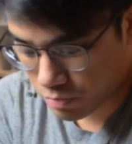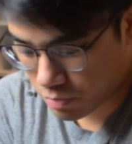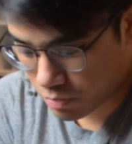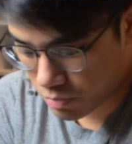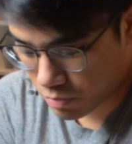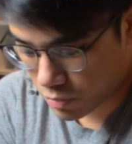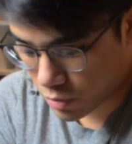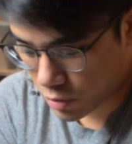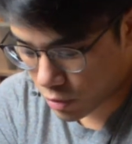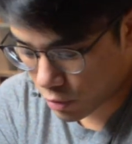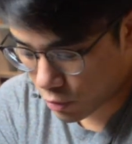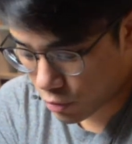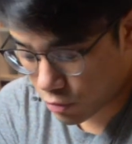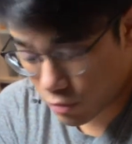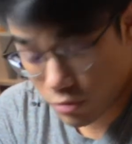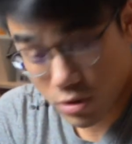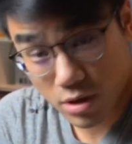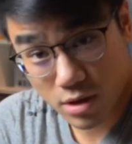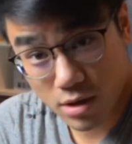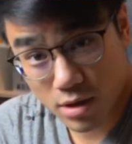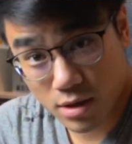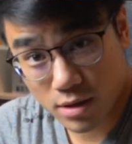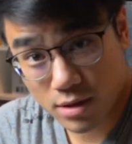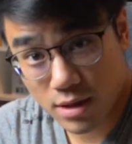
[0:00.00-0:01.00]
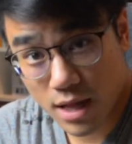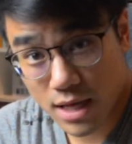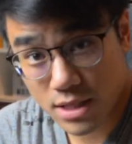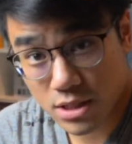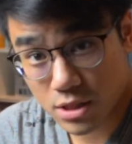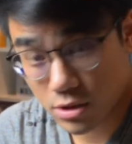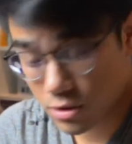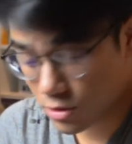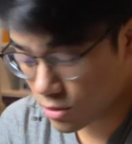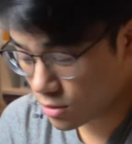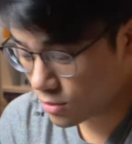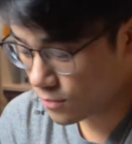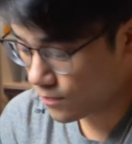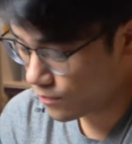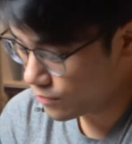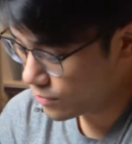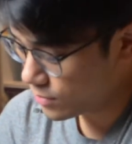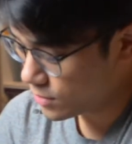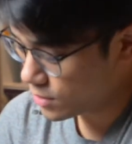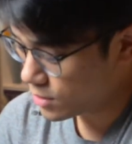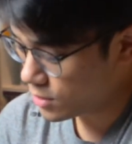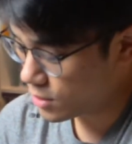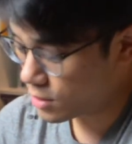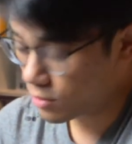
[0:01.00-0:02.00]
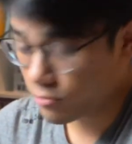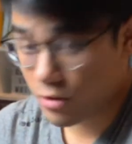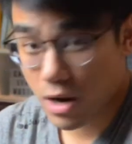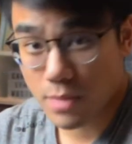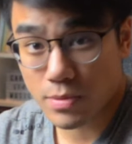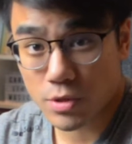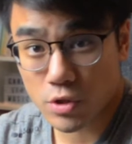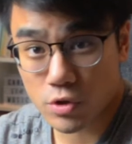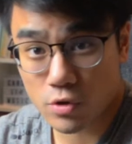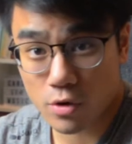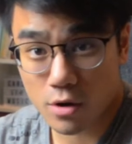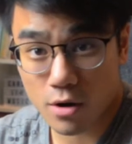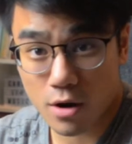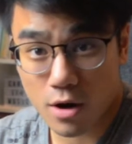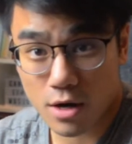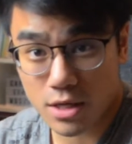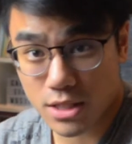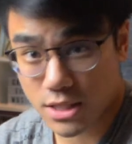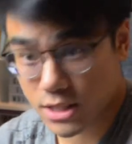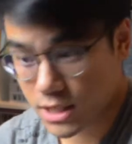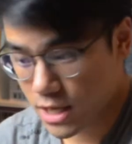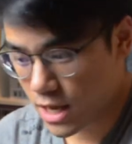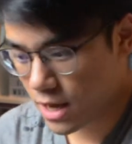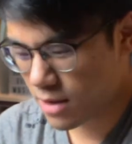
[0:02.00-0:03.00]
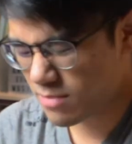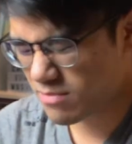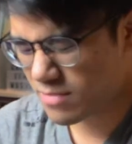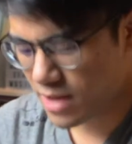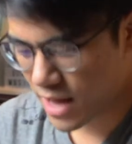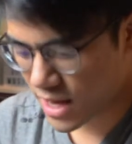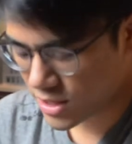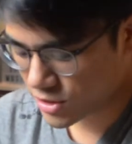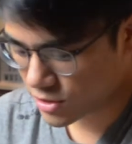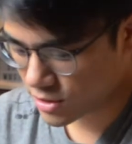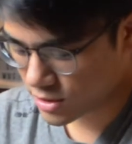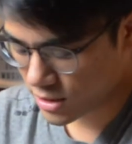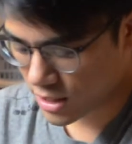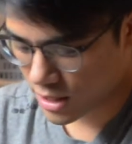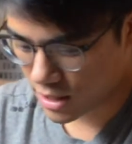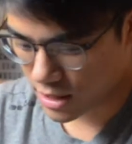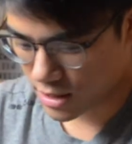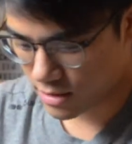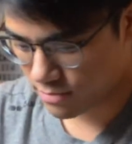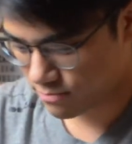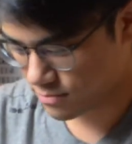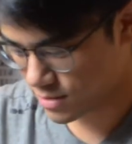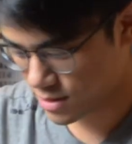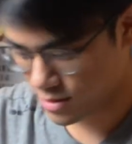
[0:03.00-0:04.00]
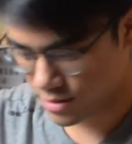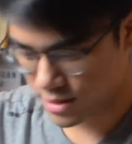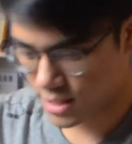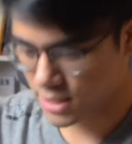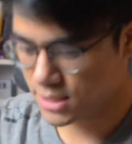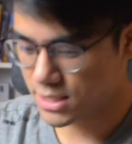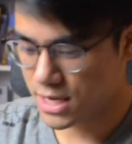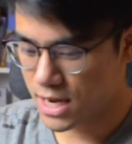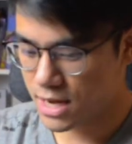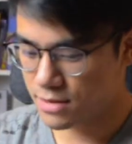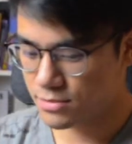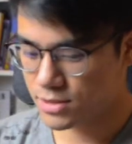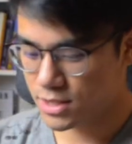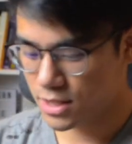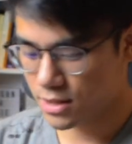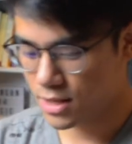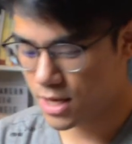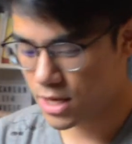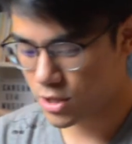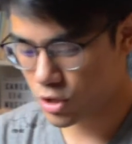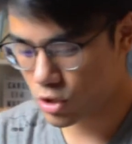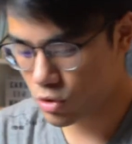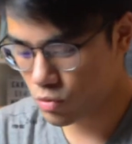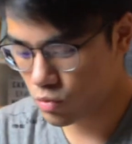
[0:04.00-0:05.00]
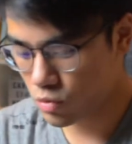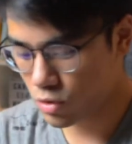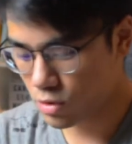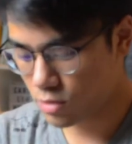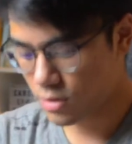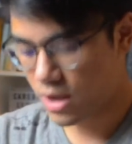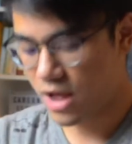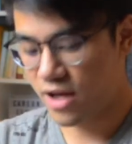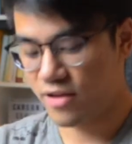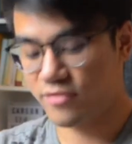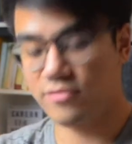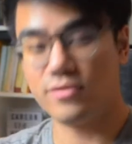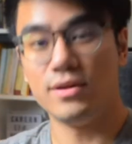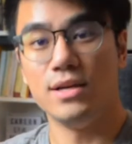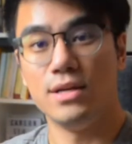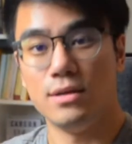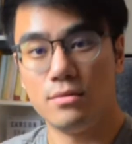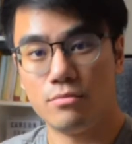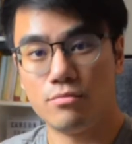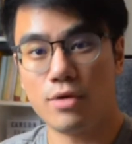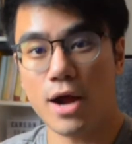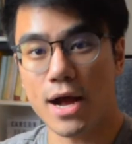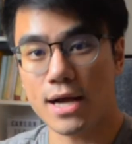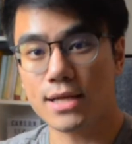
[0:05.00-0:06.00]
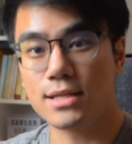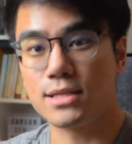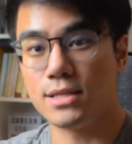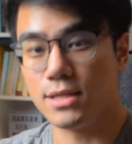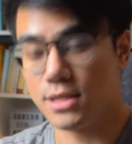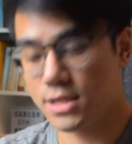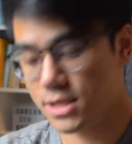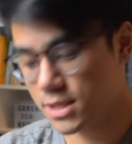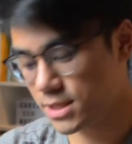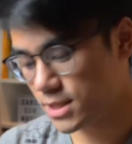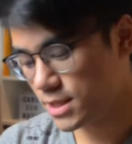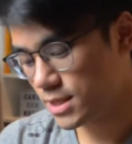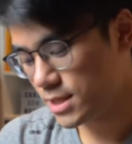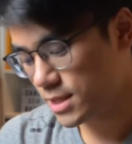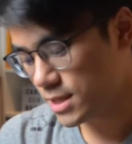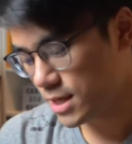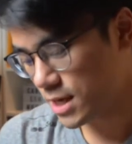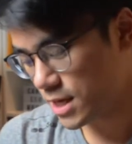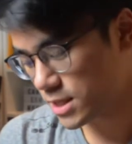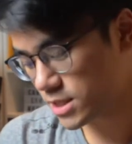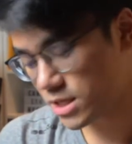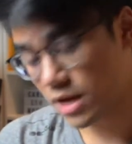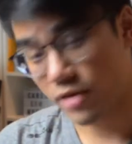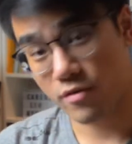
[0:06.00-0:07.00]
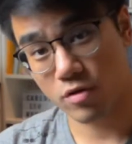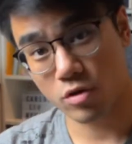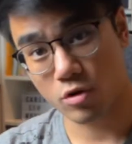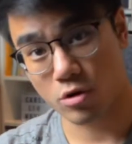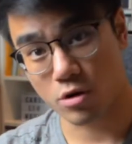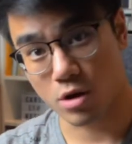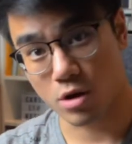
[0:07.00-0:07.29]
go through the classical, repertoire, RCM, exams like that, you will have practice 7th chord